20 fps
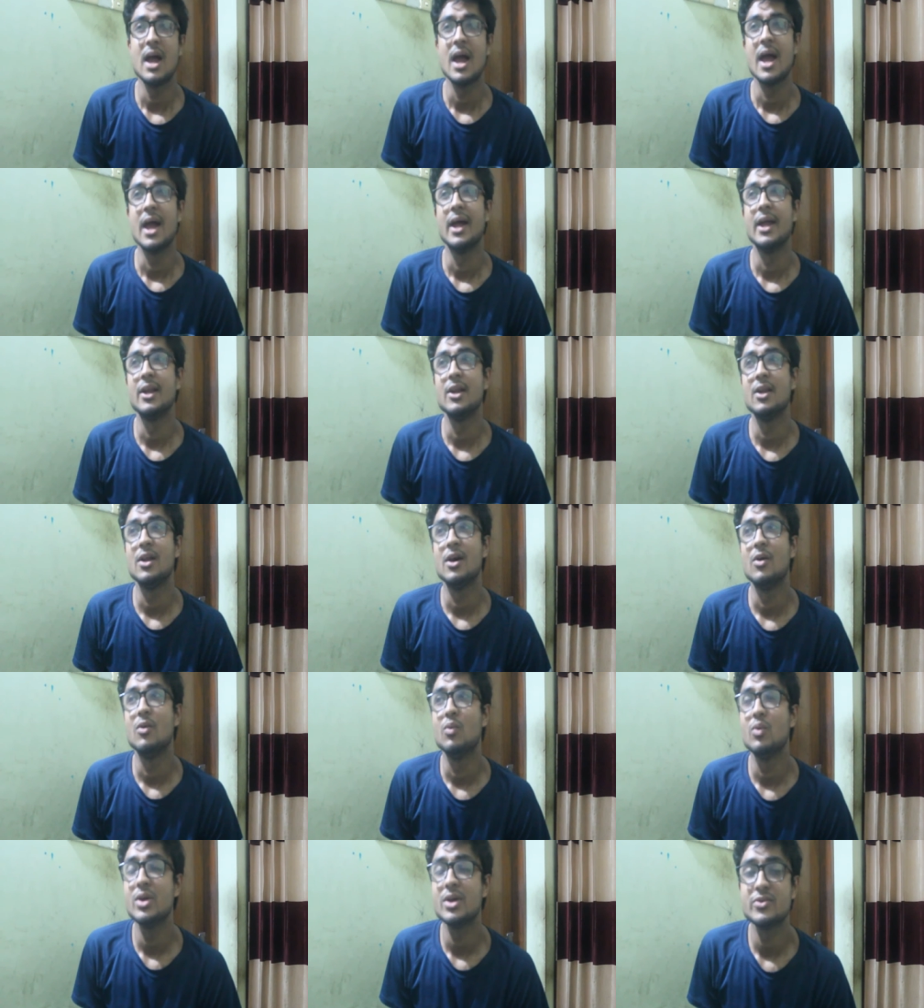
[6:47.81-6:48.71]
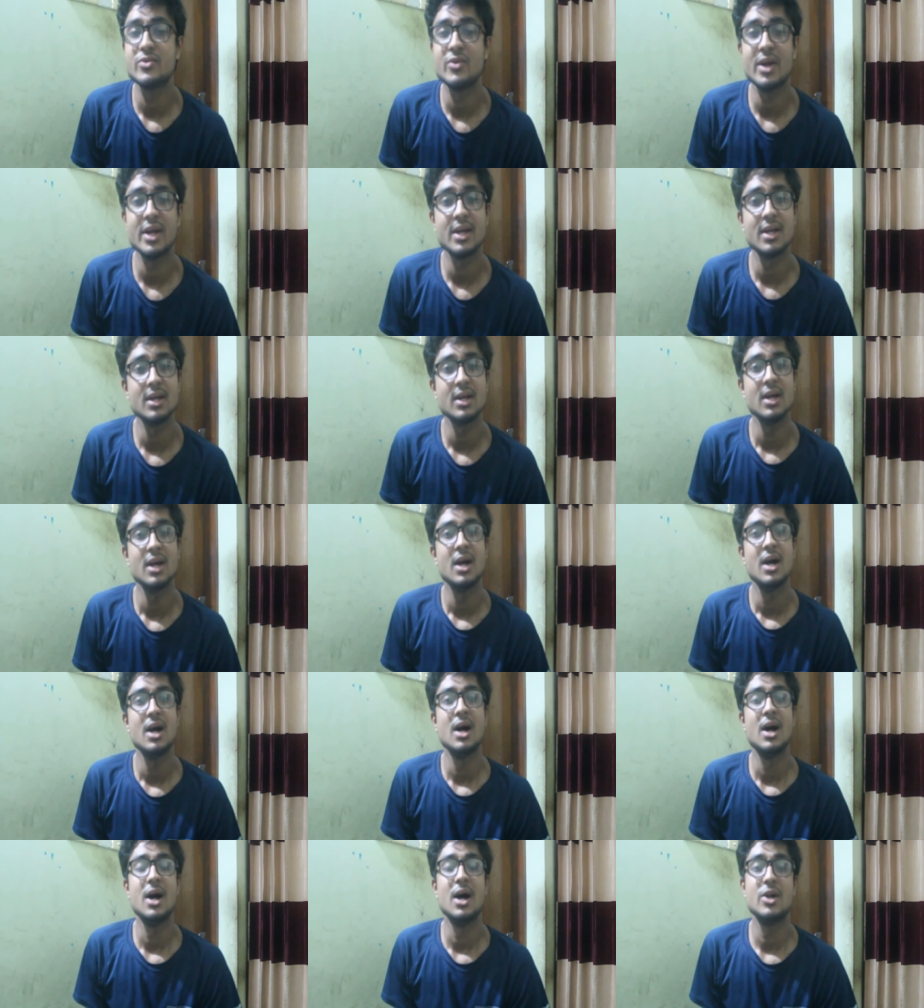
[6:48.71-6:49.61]
And we are trying
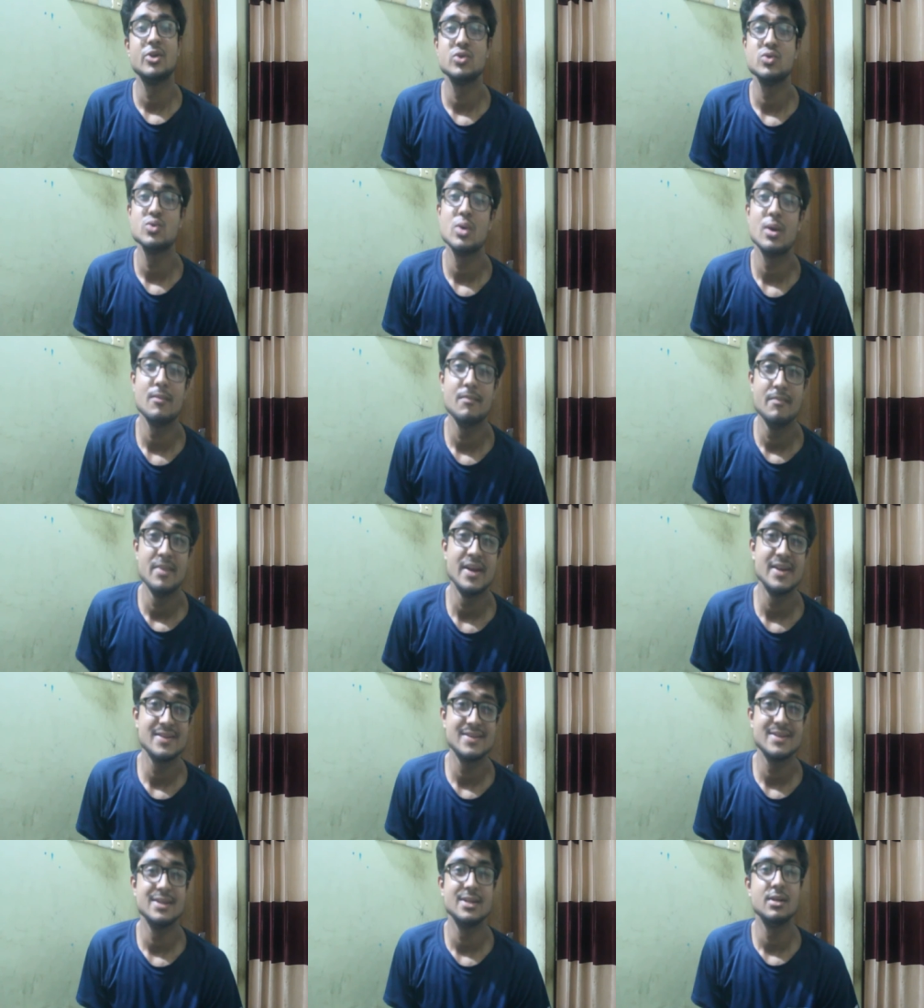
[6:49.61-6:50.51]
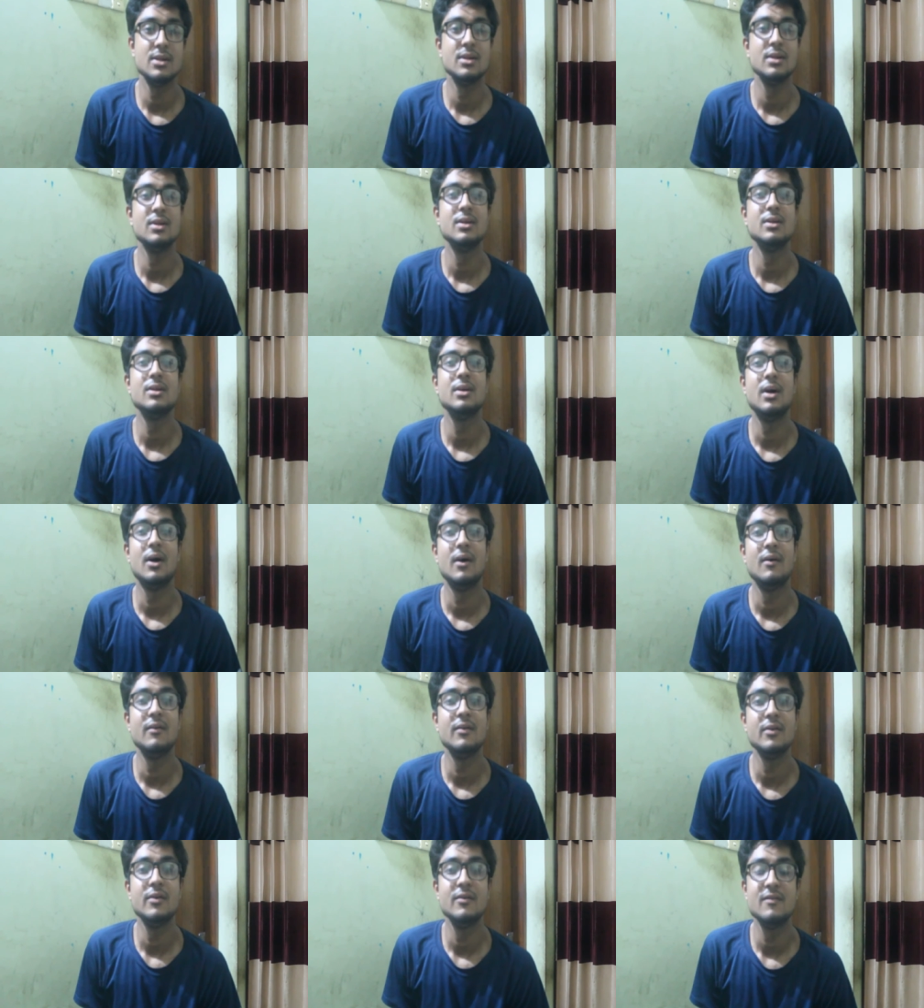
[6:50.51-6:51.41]
to do our best in
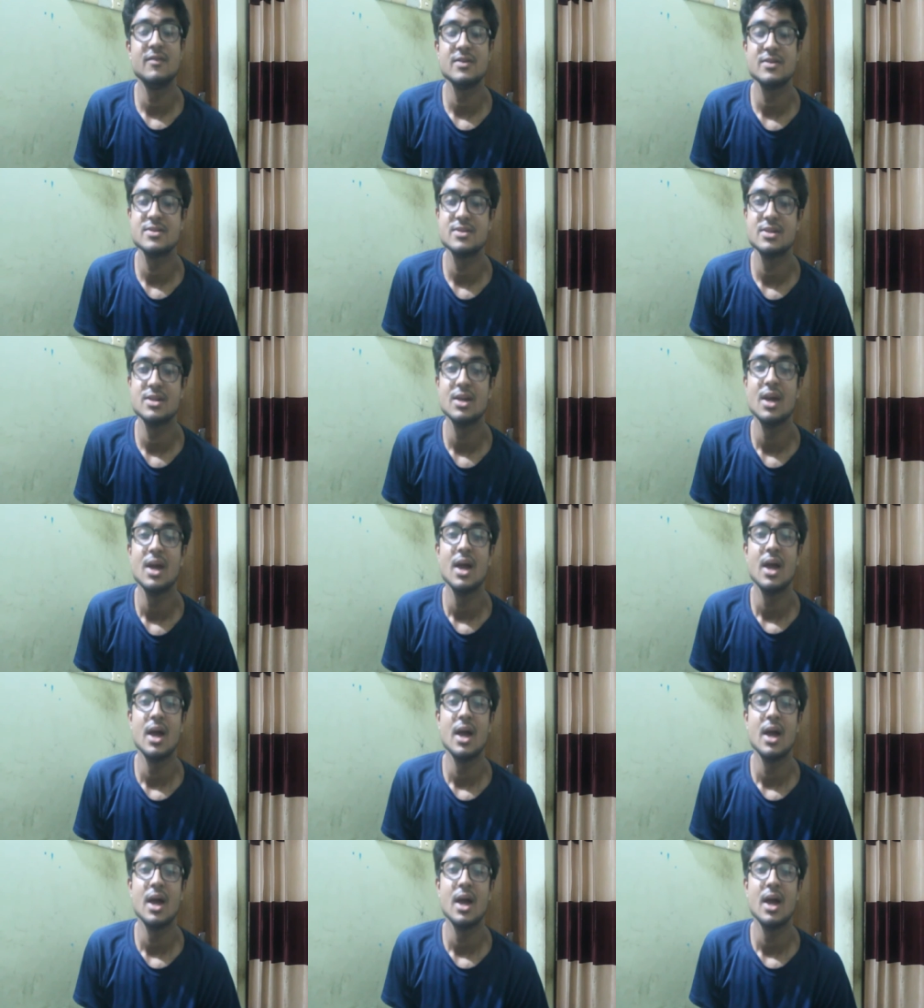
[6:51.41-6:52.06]
university,